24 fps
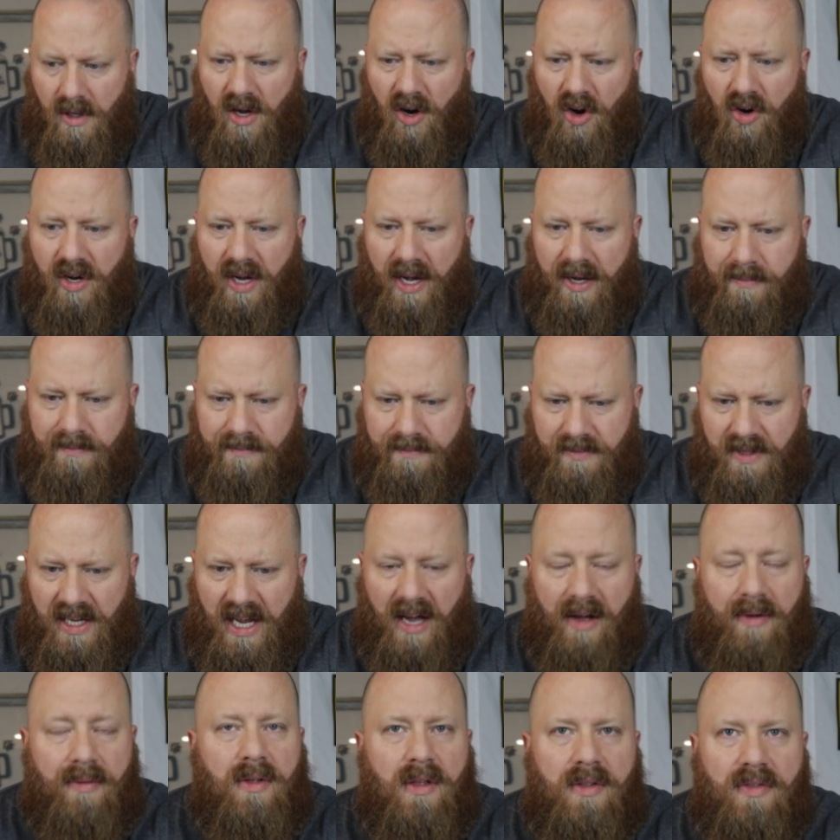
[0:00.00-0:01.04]
Okay,
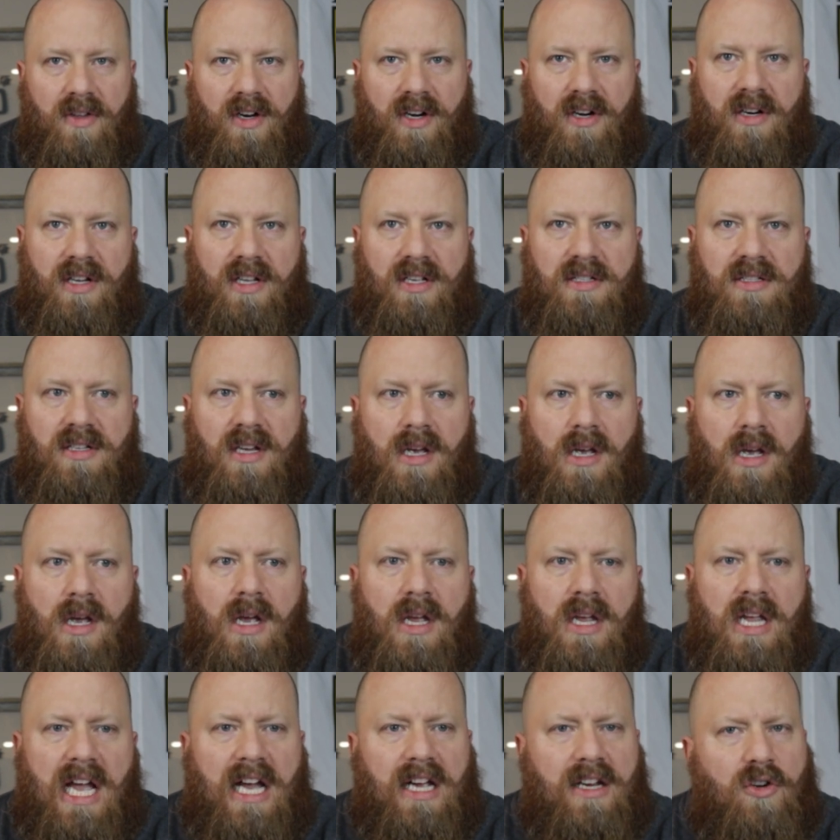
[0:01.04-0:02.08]
yeah. There it is.
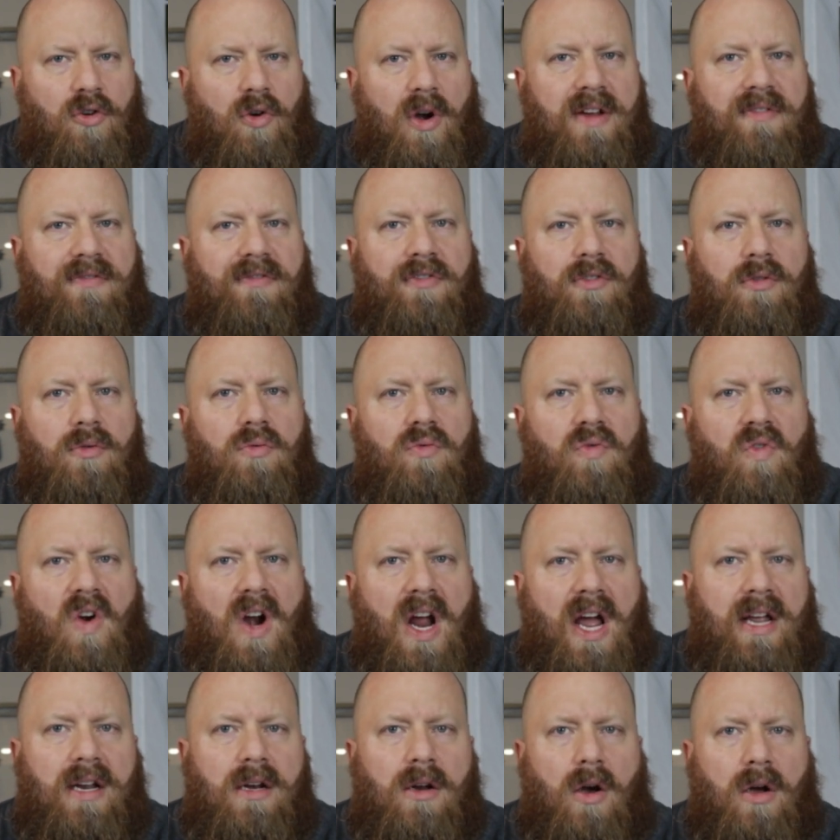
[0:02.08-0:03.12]
Yeah, grapefruit
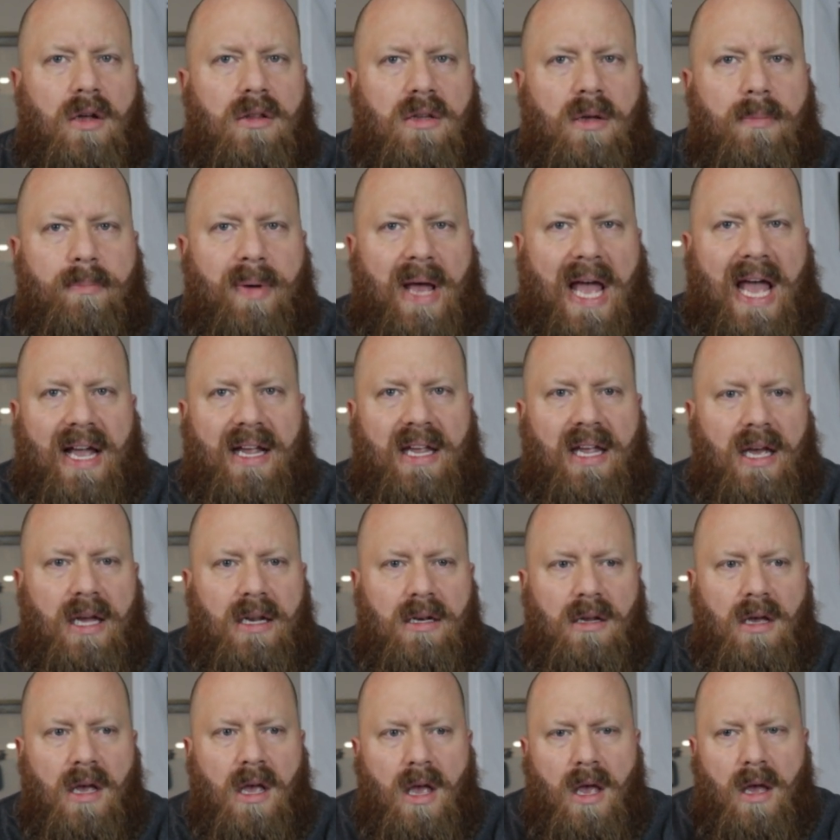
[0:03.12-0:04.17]
rind on the back
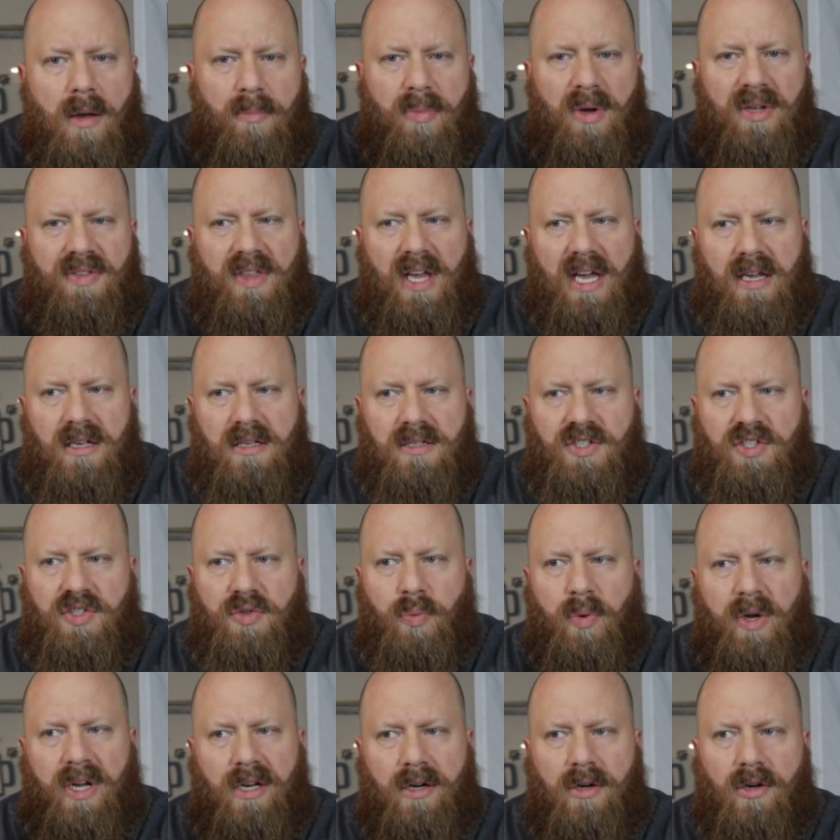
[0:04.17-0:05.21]
end, but that
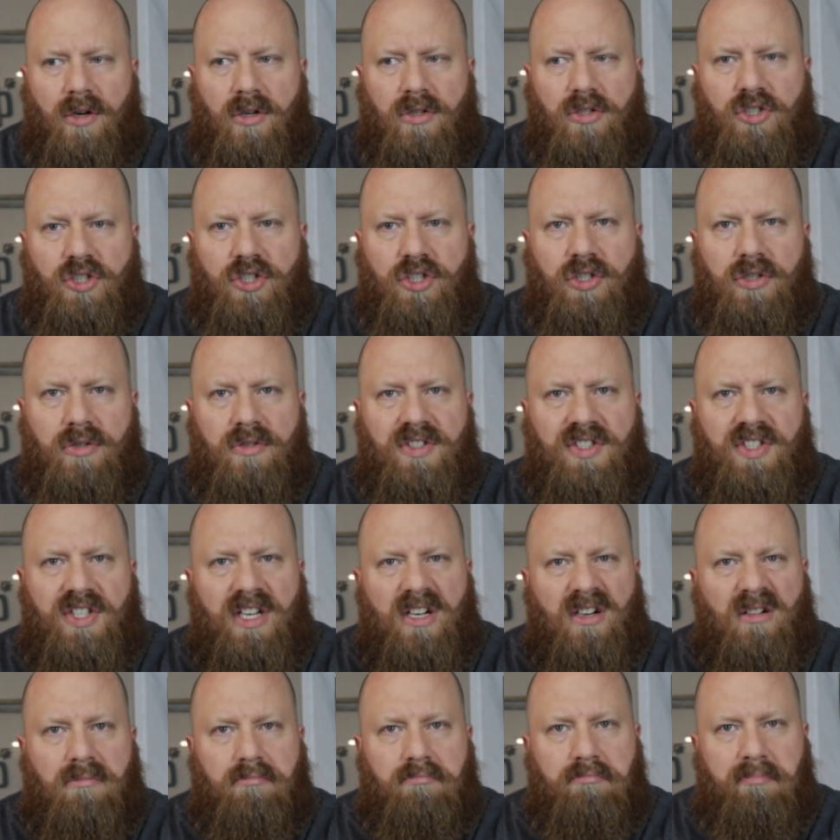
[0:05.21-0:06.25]
sweeter,
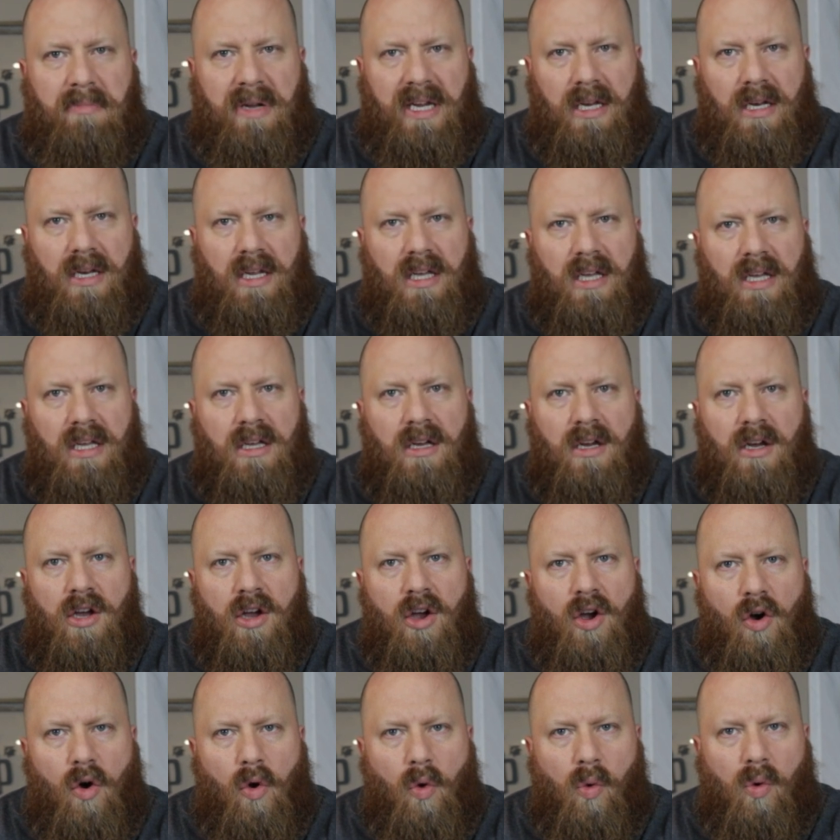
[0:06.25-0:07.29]
juicier, meaty
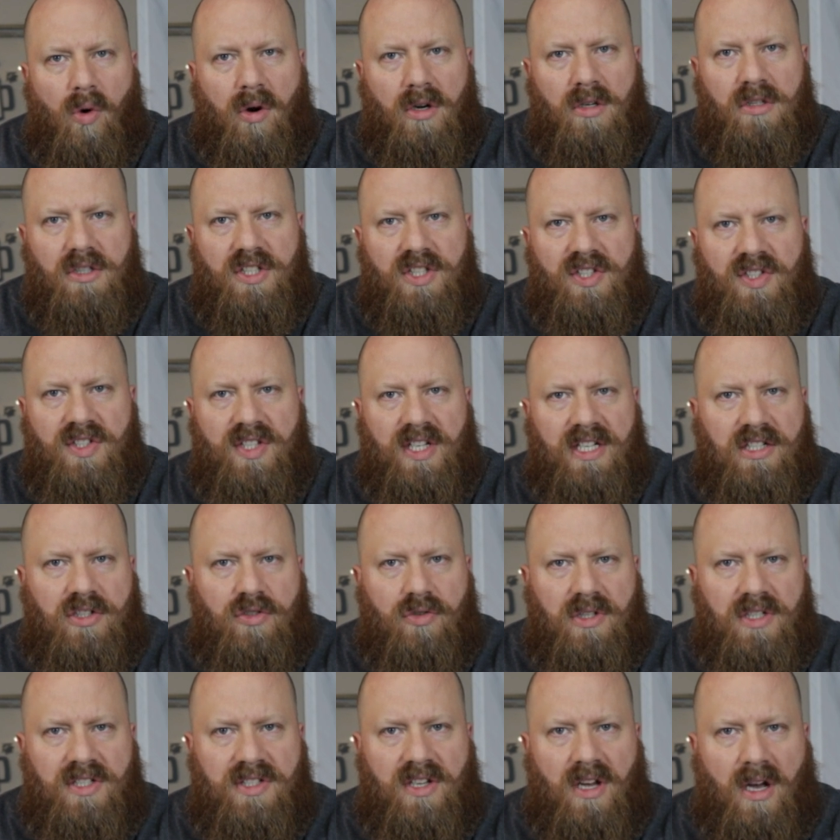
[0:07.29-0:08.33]
orange
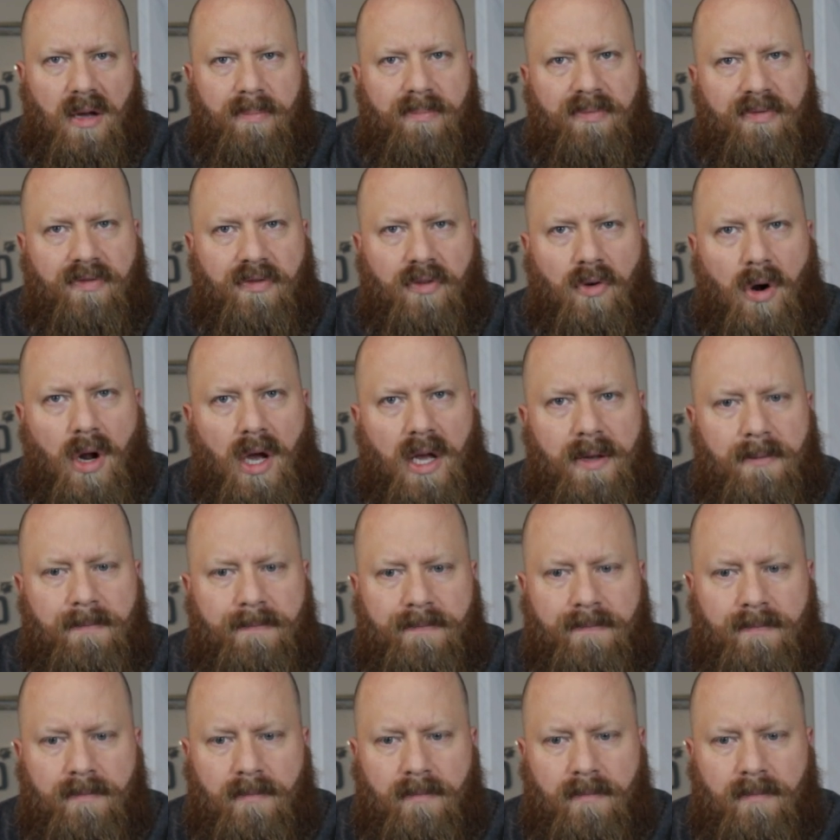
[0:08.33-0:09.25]
citrus up front.